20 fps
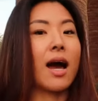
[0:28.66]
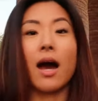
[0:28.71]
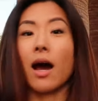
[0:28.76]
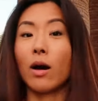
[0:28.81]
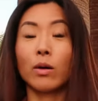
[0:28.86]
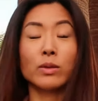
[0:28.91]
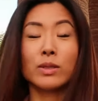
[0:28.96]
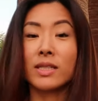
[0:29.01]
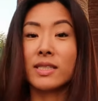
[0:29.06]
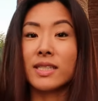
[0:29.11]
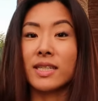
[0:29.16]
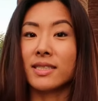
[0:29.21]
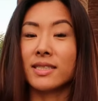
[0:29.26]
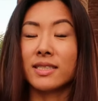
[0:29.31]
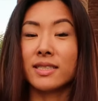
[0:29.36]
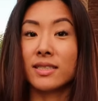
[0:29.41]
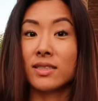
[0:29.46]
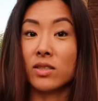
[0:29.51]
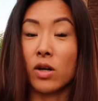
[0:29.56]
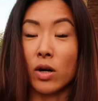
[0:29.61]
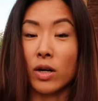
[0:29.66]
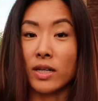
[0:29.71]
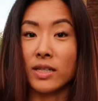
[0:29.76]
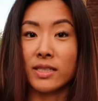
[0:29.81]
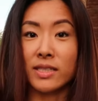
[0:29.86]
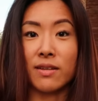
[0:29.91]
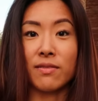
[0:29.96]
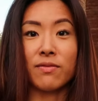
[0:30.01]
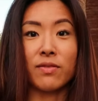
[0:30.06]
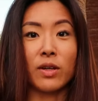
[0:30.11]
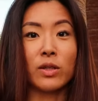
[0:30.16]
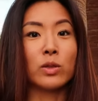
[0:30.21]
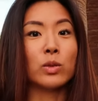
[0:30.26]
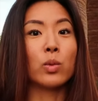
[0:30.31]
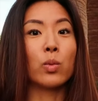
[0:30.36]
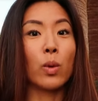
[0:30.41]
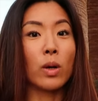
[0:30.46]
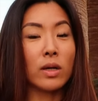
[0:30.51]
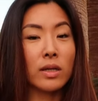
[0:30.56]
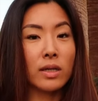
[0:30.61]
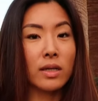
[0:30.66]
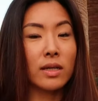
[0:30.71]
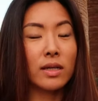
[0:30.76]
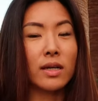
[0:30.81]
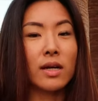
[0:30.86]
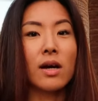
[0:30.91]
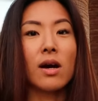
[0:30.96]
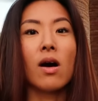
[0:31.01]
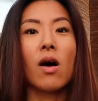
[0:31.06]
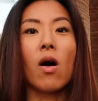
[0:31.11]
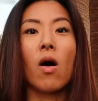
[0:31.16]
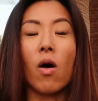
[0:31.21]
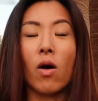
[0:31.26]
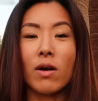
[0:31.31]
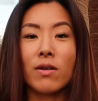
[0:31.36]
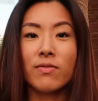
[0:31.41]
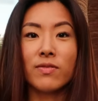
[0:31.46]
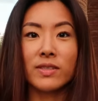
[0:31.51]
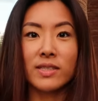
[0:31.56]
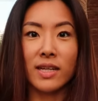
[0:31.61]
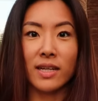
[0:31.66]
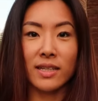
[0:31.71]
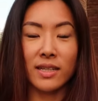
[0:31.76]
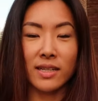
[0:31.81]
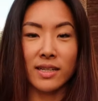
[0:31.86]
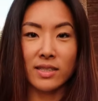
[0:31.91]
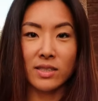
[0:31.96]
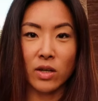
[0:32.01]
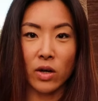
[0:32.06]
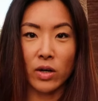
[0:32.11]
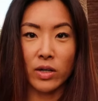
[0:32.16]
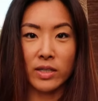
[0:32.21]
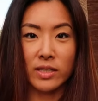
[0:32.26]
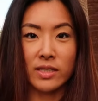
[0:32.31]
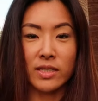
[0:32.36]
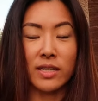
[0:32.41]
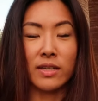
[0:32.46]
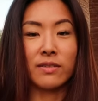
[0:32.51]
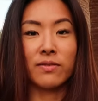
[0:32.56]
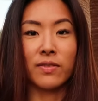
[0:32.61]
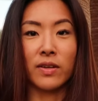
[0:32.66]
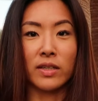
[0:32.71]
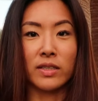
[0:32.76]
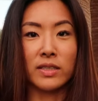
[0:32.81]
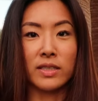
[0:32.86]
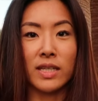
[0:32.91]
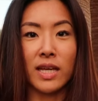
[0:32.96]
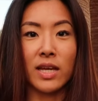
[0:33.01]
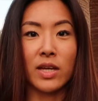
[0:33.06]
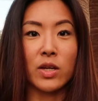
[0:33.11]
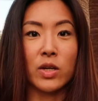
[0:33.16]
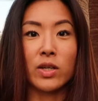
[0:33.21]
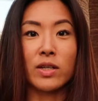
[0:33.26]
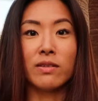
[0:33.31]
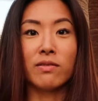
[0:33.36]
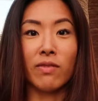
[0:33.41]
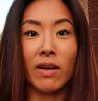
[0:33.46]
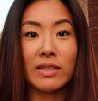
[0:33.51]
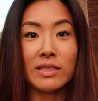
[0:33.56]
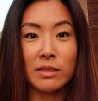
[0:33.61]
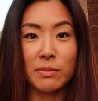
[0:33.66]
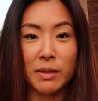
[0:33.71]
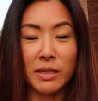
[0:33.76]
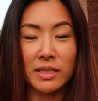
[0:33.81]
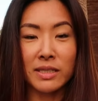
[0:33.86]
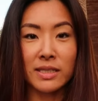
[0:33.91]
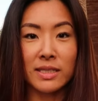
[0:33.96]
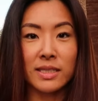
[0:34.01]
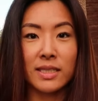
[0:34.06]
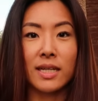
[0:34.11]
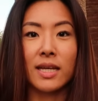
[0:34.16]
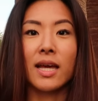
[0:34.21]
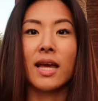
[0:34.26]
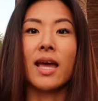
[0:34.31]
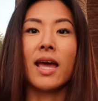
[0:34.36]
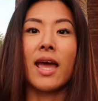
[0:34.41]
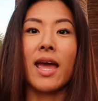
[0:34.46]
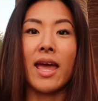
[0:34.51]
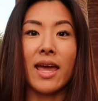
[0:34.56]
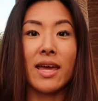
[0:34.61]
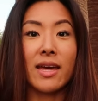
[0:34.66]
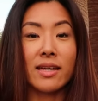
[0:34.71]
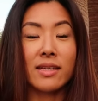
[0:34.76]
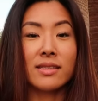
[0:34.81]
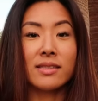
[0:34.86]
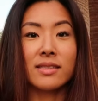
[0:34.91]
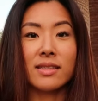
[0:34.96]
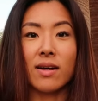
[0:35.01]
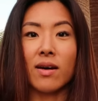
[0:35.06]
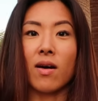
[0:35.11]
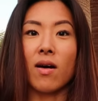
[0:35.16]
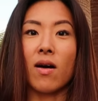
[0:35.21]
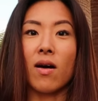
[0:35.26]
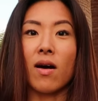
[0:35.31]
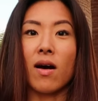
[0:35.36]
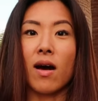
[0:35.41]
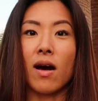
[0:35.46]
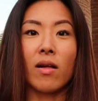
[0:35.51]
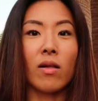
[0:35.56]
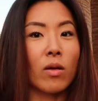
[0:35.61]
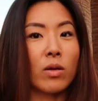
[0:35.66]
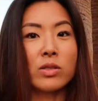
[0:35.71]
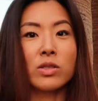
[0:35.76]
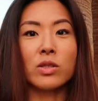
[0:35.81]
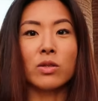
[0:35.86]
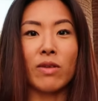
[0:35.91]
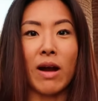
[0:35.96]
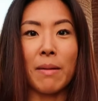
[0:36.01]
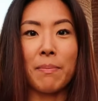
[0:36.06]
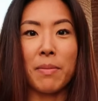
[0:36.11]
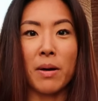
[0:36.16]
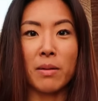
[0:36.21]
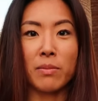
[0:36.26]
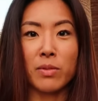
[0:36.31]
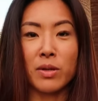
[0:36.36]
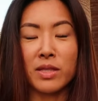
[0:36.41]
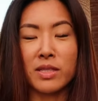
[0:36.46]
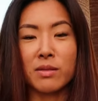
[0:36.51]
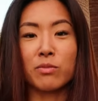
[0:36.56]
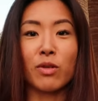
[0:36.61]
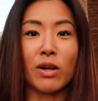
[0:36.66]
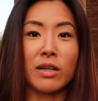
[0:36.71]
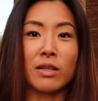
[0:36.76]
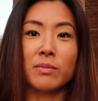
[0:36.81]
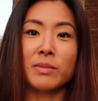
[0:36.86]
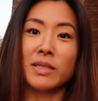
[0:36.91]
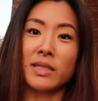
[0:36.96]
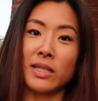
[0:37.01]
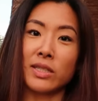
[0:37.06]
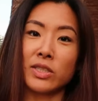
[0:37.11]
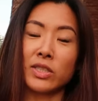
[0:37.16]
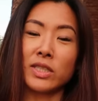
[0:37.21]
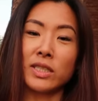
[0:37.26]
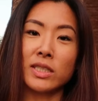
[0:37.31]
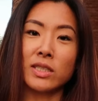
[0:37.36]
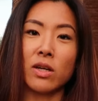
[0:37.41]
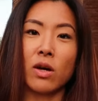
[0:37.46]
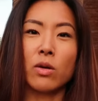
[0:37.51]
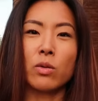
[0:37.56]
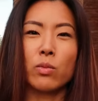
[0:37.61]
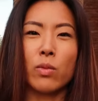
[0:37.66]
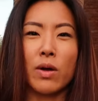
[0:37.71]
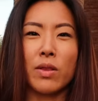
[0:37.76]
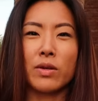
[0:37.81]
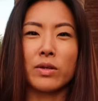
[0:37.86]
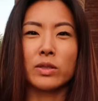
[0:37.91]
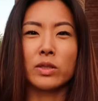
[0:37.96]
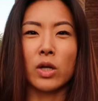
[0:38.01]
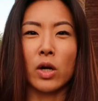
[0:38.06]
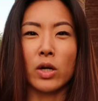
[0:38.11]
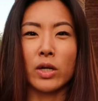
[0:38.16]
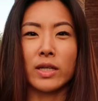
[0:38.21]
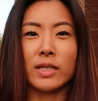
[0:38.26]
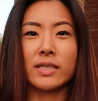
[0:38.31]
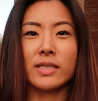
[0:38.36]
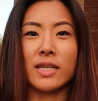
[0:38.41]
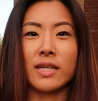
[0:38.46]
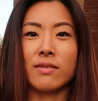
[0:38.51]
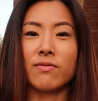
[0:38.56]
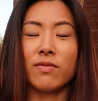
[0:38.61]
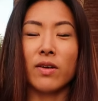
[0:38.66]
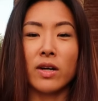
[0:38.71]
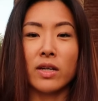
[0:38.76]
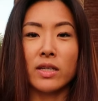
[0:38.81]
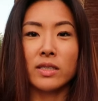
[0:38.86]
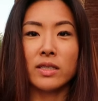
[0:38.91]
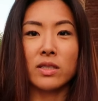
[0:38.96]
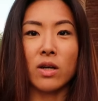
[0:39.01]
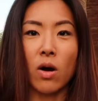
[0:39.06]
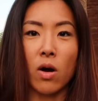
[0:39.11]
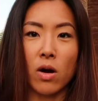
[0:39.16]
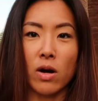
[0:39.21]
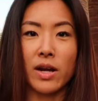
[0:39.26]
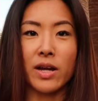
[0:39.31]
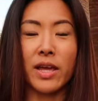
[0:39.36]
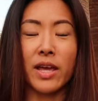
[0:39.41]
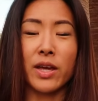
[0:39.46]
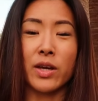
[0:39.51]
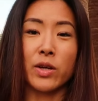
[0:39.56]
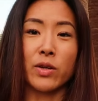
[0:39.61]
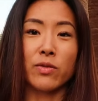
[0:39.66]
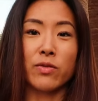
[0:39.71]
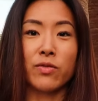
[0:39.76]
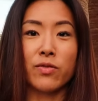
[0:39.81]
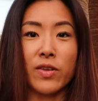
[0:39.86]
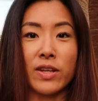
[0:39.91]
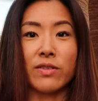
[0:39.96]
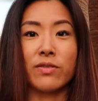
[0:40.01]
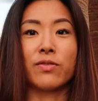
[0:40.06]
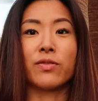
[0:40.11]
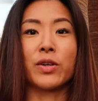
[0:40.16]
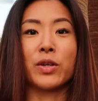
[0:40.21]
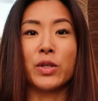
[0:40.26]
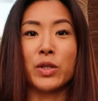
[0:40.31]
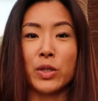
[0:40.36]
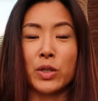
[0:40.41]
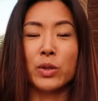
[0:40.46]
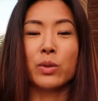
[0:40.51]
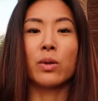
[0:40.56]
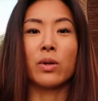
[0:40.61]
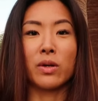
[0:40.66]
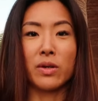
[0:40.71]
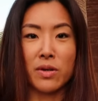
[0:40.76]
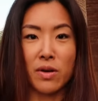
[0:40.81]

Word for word: how does a target date fund work? Are Fidelity Target Date Funds a good investment? And I'll also wrap up with some recommendations on whether target date funds are a good fit for you or